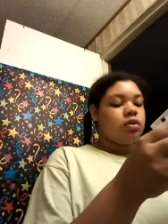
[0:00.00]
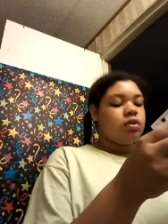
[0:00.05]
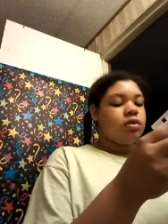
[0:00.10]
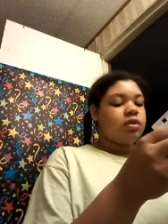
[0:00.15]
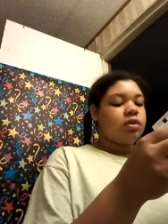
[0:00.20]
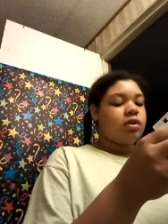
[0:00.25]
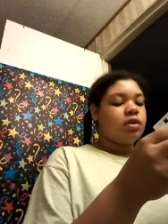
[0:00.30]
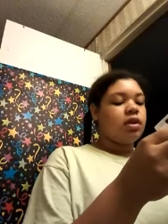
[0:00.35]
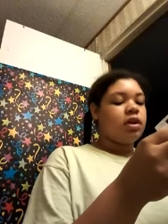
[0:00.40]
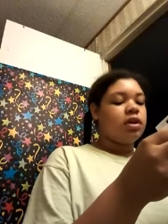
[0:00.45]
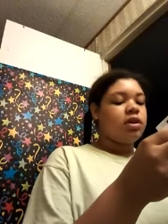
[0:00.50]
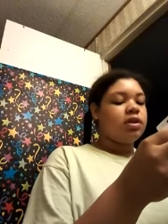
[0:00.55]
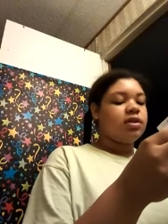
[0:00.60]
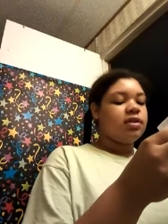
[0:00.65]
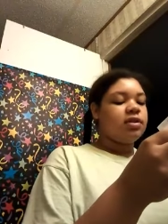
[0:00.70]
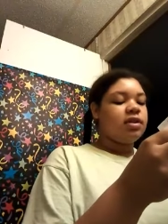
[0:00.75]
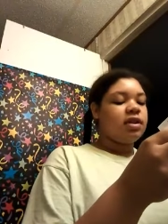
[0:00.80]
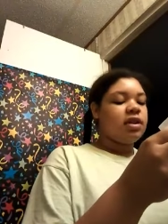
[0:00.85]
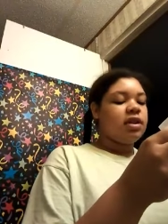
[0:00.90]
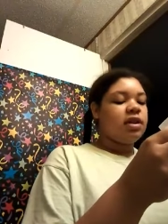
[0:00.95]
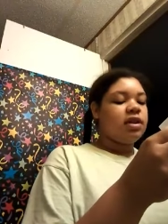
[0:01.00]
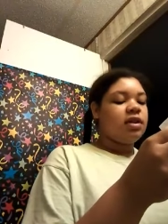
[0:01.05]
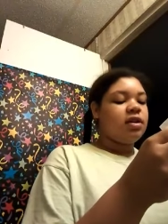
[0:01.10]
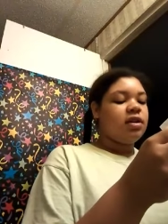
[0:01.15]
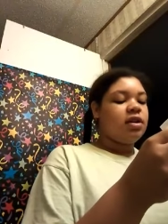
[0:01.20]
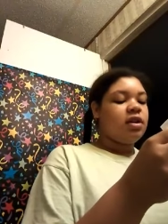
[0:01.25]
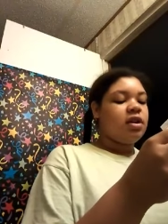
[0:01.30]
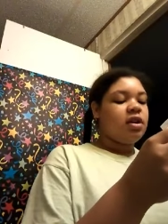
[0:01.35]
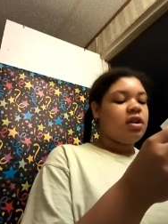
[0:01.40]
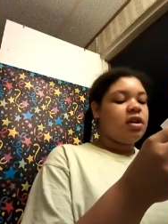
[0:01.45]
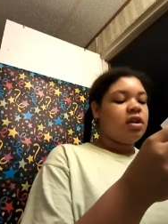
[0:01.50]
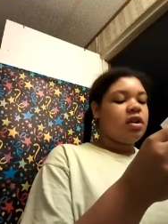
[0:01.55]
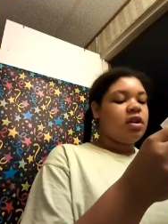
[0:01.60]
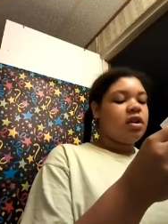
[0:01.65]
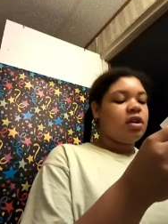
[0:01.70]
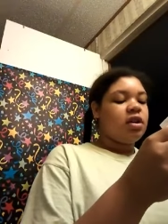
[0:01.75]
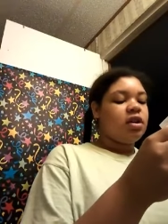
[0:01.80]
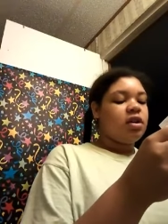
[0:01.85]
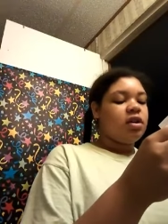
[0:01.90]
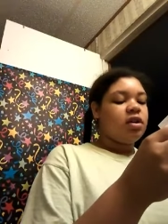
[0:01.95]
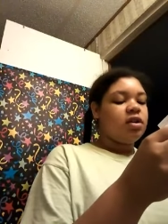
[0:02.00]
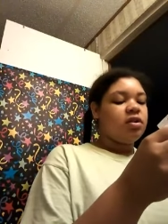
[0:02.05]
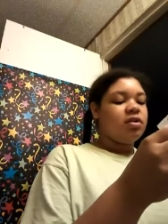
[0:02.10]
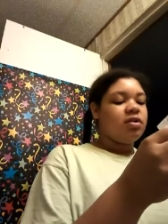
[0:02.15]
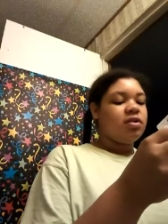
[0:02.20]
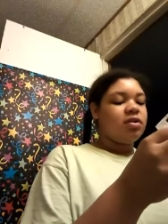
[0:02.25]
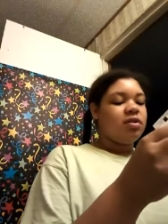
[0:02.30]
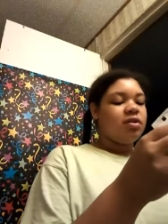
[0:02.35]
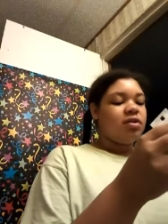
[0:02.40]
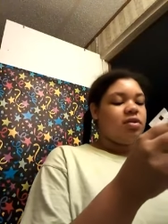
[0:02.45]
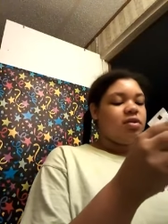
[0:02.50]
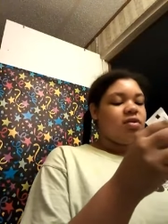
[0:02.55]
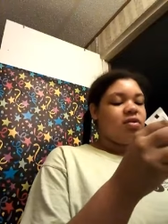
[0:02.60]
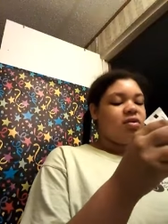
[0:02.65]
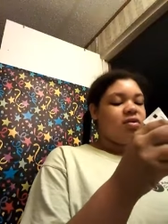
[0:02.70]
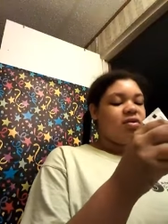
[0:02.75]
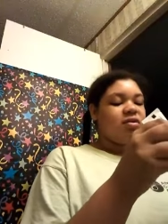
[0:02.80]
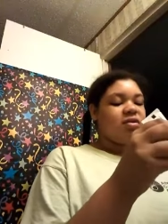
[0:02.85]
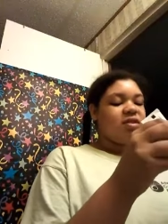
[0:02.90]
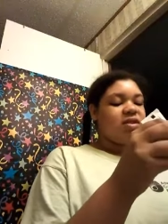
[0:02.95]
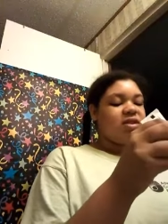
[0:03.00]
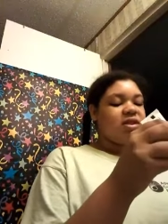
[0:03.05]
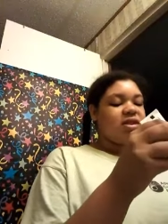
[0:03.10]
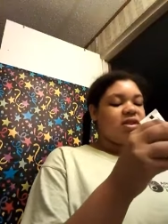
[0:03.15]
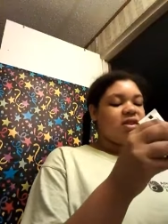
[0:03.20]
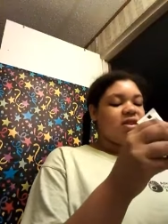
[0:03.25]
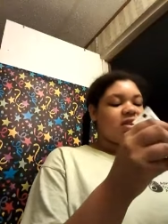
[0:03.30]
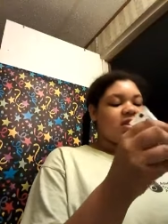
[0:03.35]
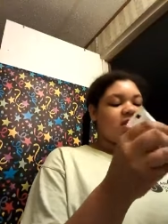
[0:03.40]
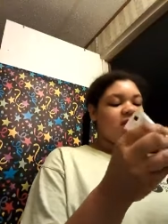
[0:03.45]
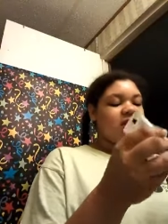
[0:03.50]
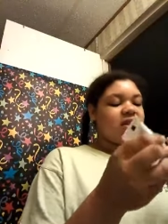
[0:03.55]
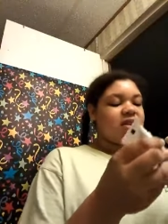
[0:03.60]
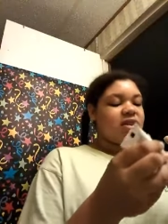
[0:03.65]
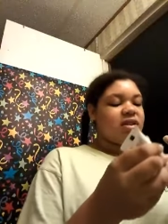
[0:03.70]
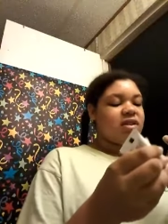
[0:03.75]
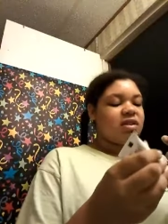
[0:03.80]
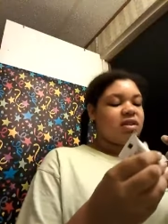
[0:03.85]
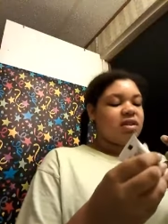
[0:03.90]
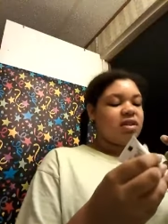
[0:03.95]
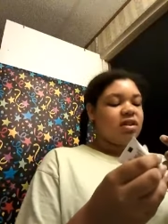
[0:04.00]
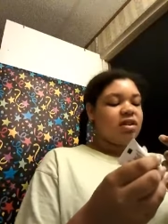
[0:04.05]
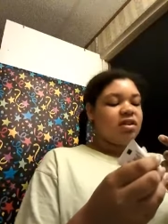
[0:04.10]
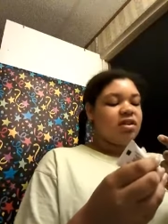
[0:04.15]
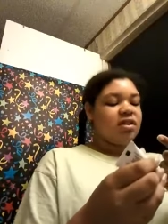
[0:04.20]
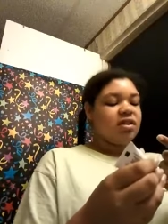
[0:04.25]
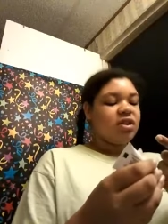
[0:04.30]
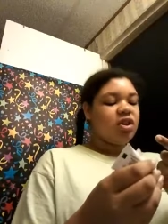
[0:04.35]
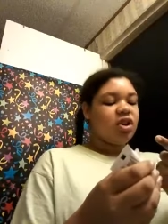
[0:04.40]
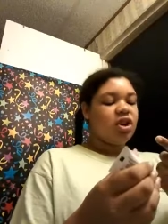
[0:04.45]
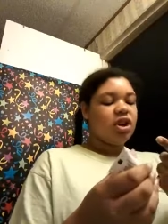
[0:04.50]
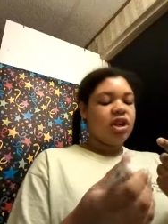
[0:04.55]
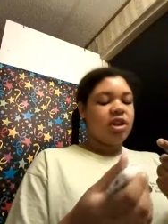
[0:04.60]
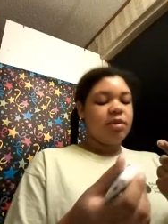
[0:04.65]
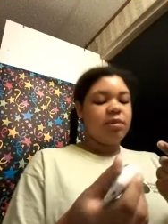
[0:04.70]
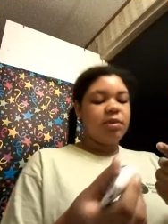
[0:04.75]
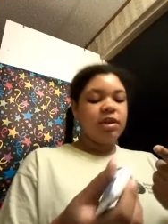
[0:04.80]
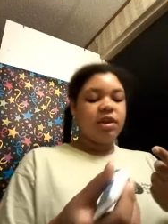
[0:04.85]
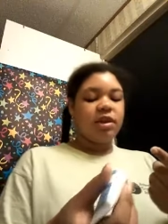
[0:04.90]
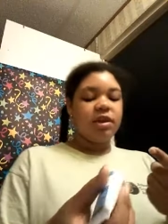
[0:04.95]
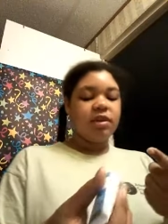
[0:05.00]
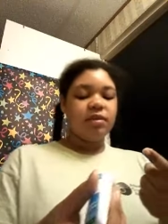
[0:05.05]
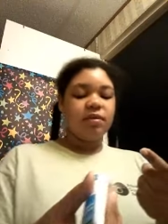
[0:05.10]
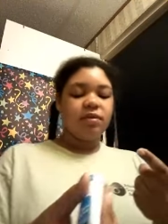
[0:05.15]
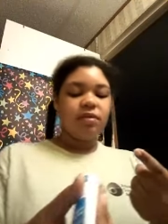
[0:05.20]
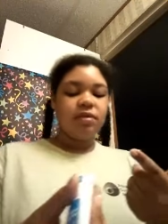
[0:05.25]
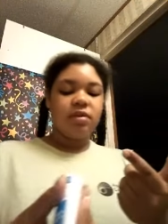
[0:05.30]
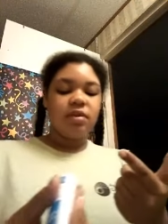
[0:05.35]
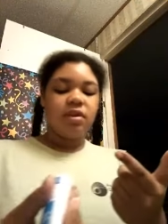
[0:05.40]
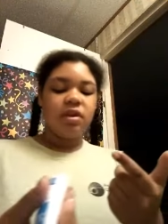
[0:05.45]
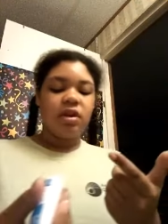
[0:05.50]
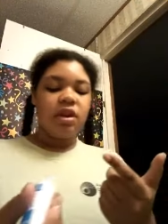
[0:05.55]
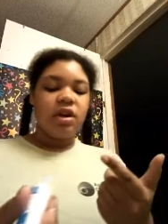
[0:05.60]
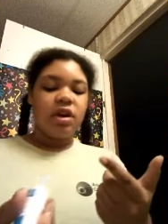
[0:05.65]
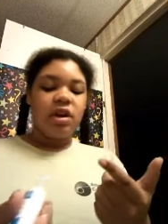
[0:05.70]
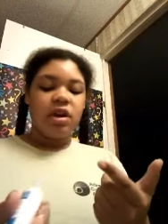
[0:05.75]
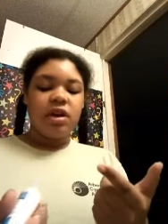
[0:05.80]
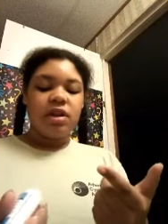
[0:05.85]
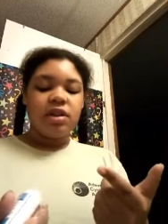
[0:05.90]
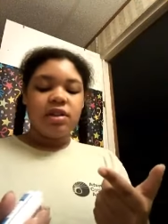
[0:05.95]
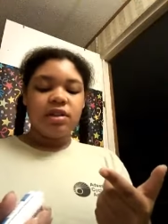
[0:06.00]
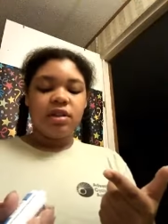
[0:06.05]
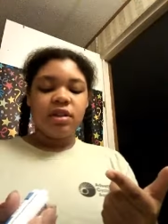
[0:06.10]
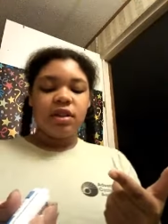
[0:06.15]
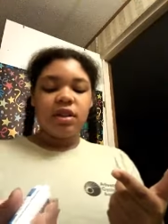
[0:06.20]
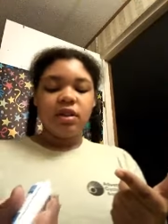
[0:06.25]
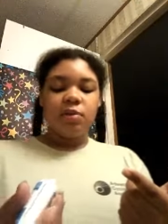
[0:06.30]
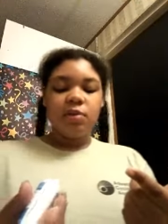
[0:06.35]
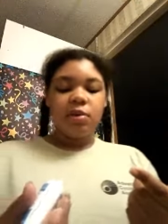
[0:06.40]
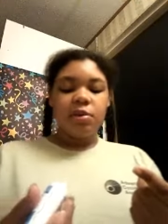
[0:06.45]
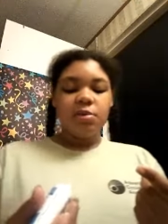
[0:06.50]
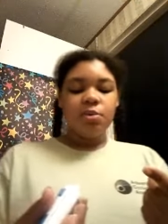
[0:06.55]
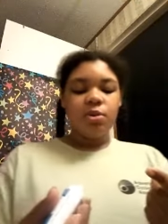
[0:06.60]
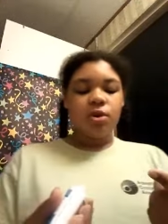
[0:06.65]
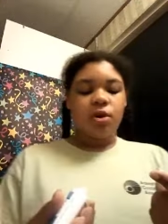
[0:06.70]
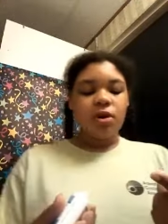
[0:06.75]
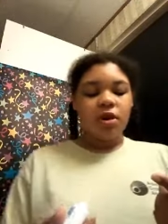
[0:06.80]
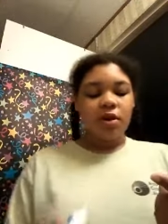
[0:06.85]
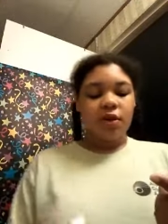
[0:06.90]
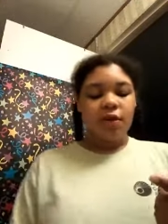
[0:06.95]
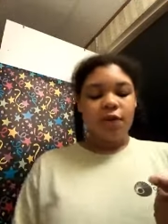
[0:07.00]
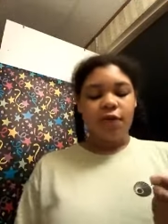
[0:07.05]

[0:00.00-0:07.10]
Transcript: so I just take, oh, it's like, it's not as creamy. It's a little bit more